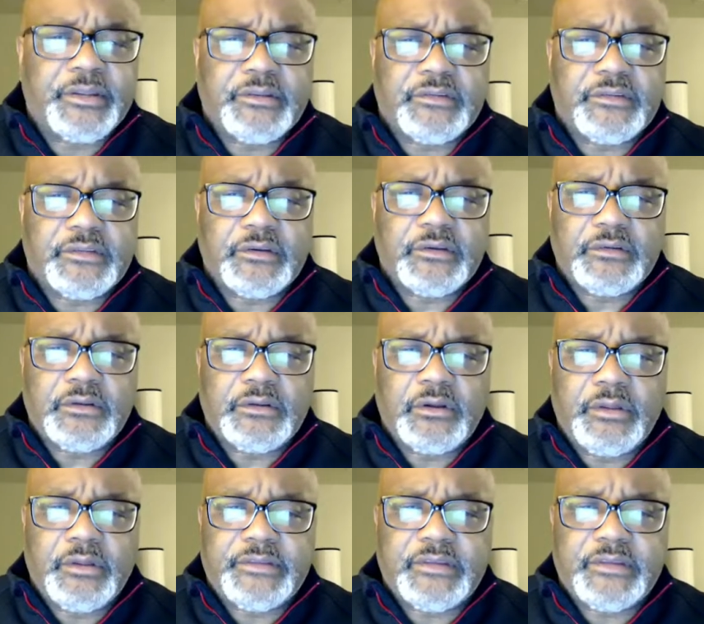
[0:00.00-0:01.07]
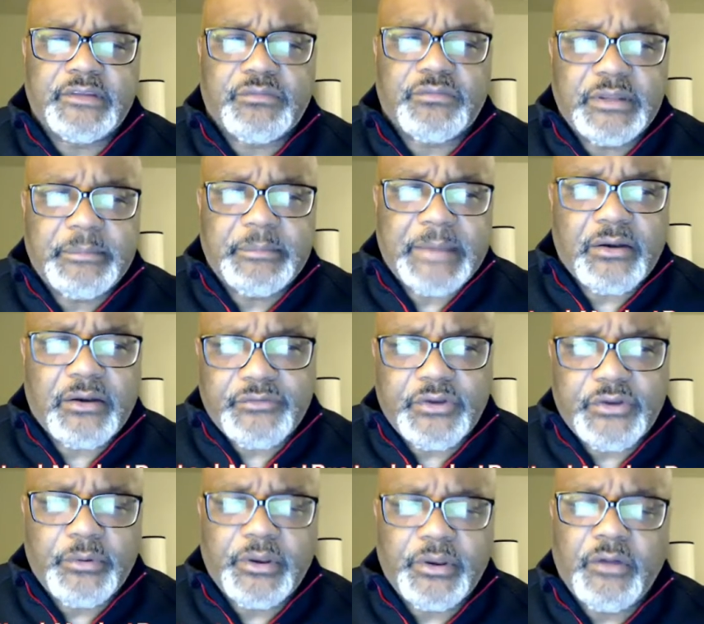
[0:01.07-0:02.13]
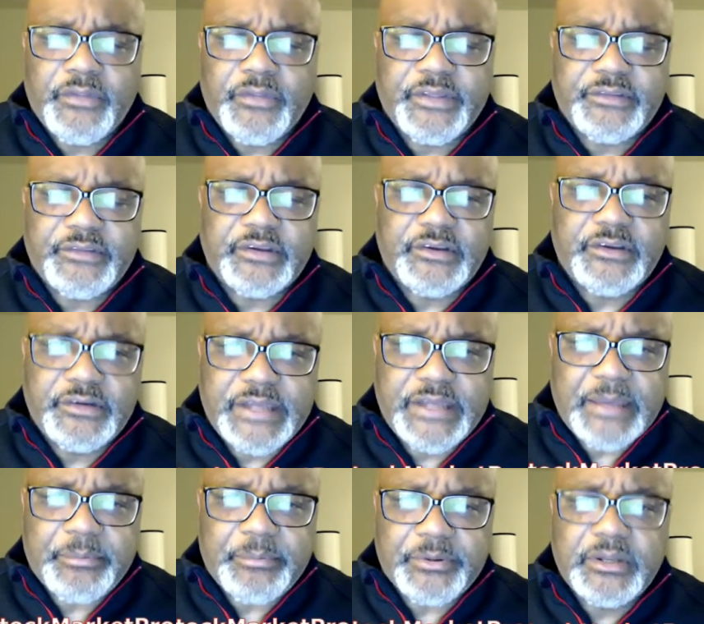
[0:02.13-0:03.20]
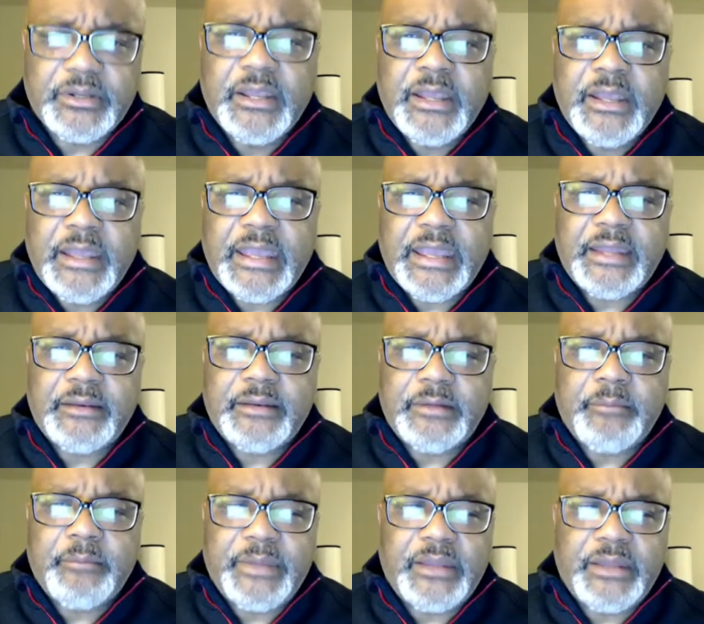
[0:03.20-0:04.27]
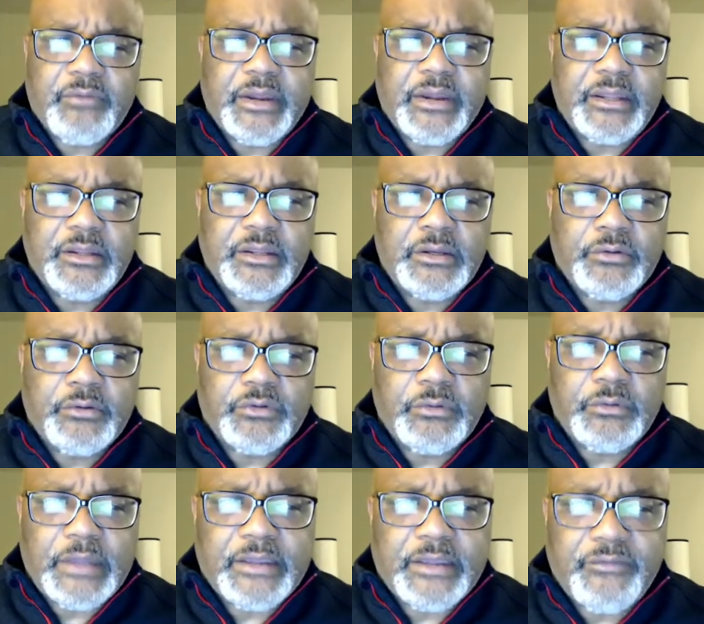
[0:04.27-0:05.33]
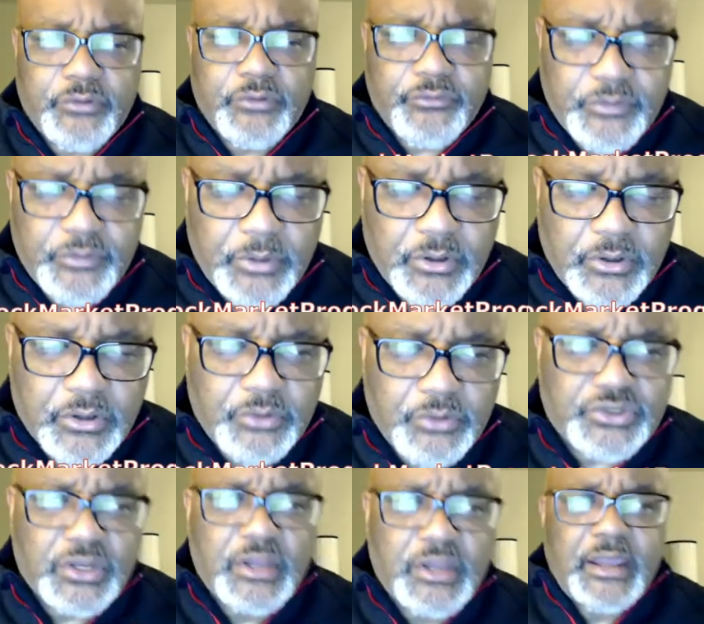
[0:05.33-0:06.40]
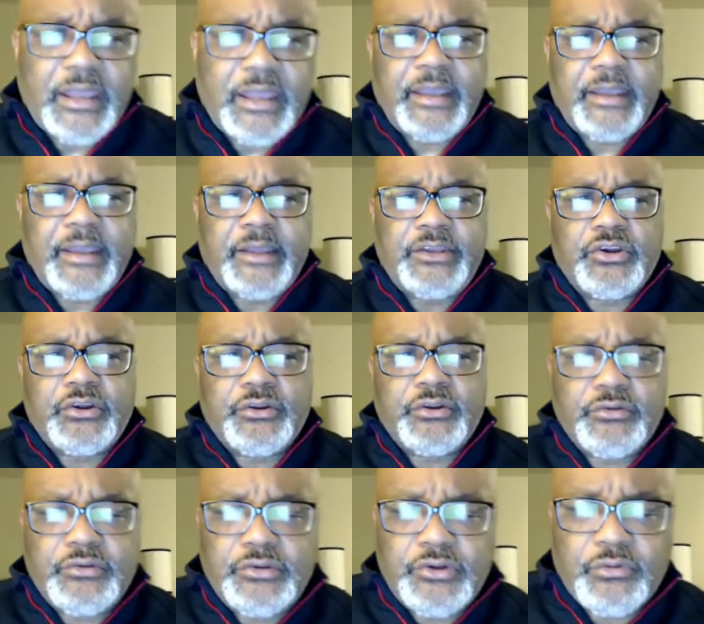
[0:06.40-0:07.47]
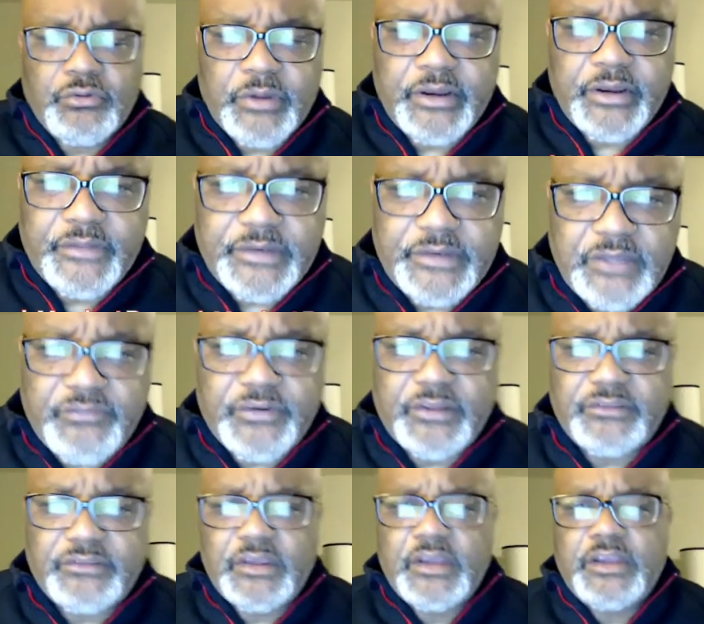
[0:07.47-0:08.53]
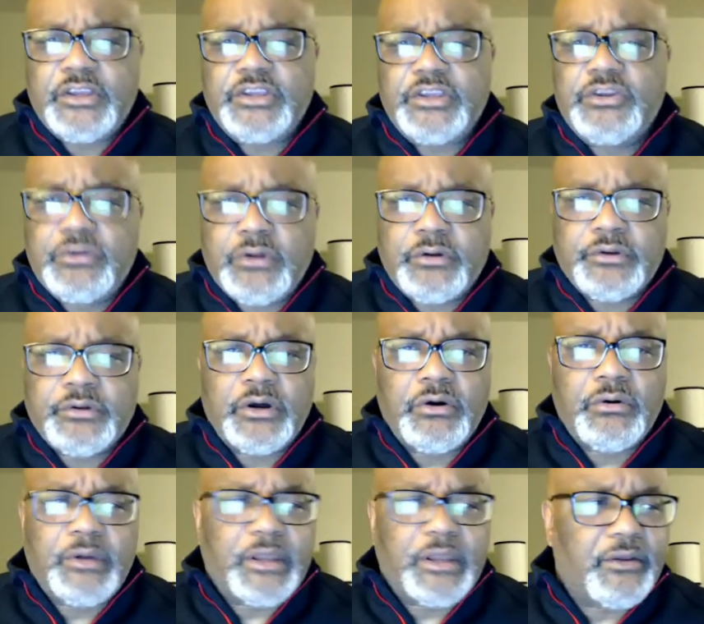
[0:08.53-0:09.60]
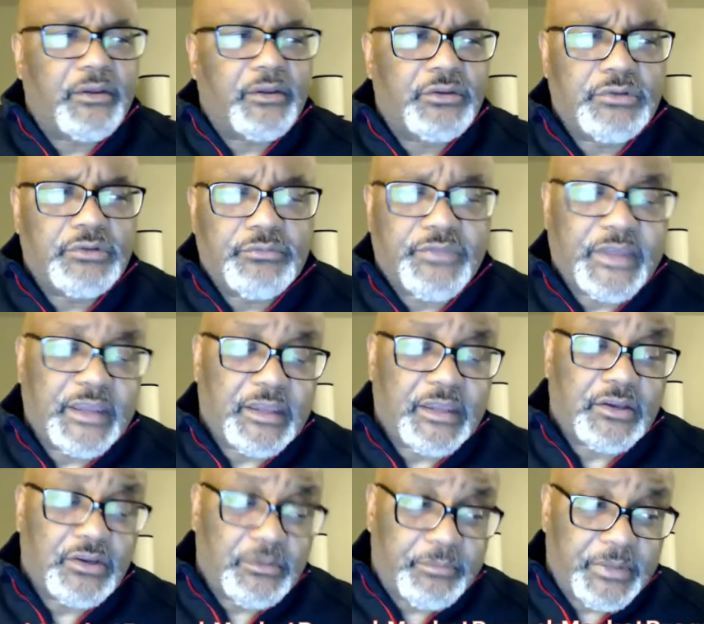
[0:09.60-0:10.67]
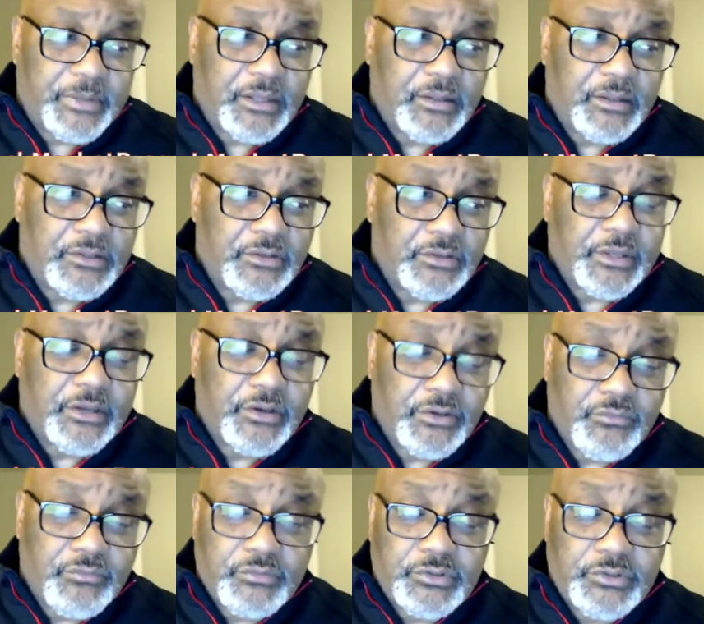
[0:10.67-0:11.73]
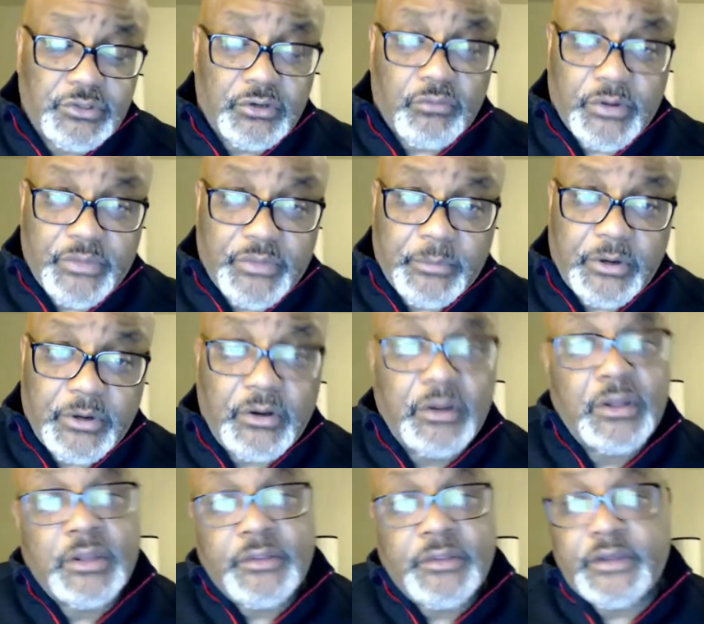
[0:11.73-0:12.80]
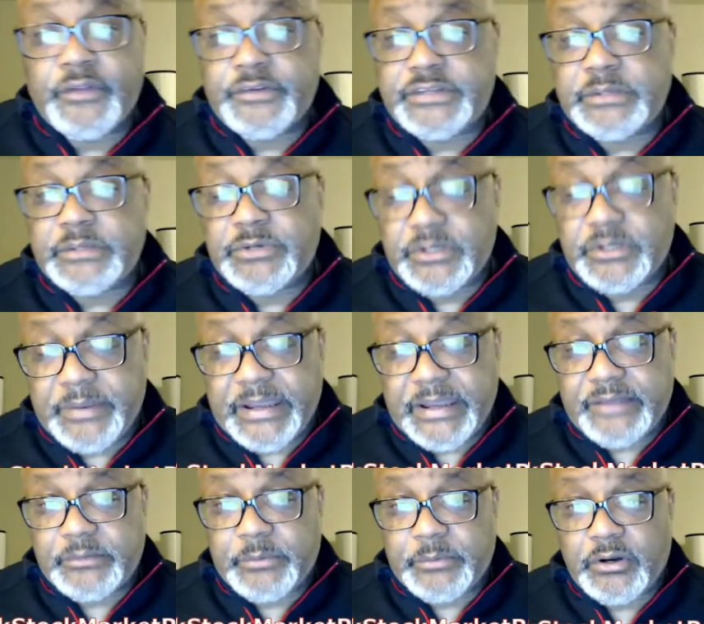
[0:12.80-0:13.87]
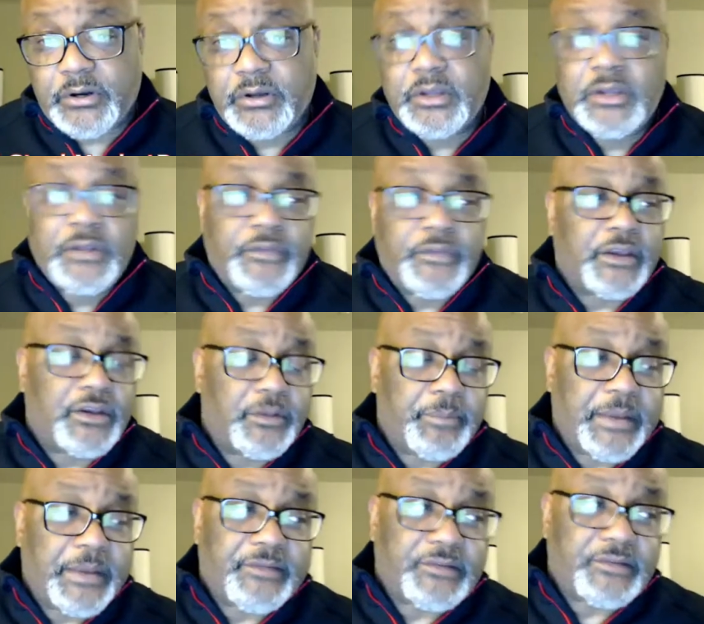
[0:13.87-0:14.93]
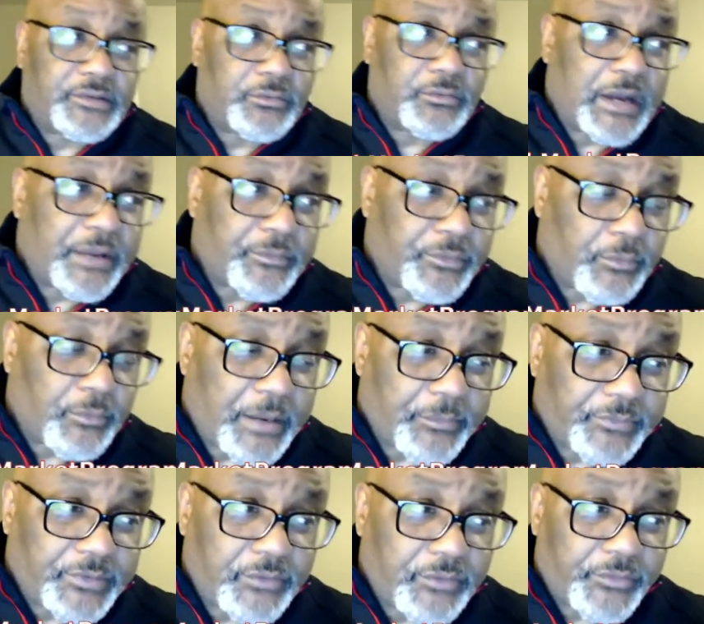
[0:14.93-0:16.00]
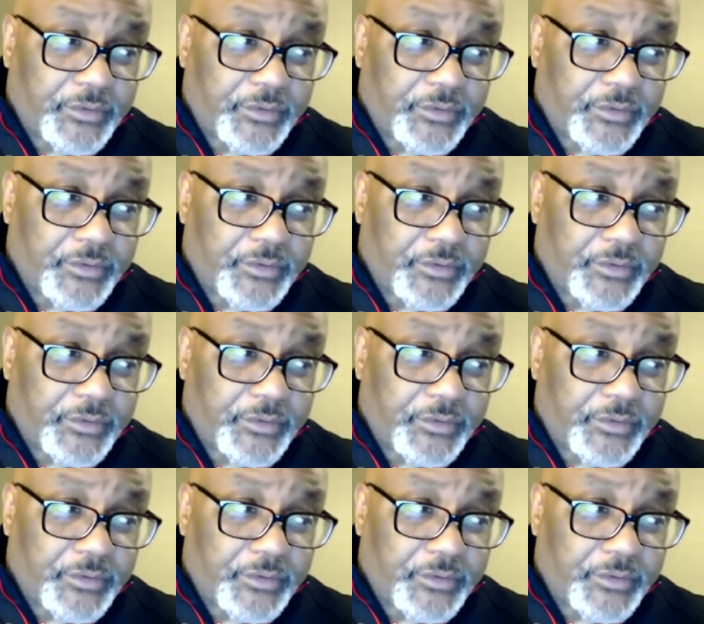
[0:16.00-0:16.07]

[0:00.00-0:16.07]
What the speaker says: these things. You know, it's really a matter of knowing all the things that could happen and being ready. You know, so like if you're a football coach and you're running the defense, you don't know. You think it could be they could run the ball. The other team could pass the ball. They could pass it to the wide receiver on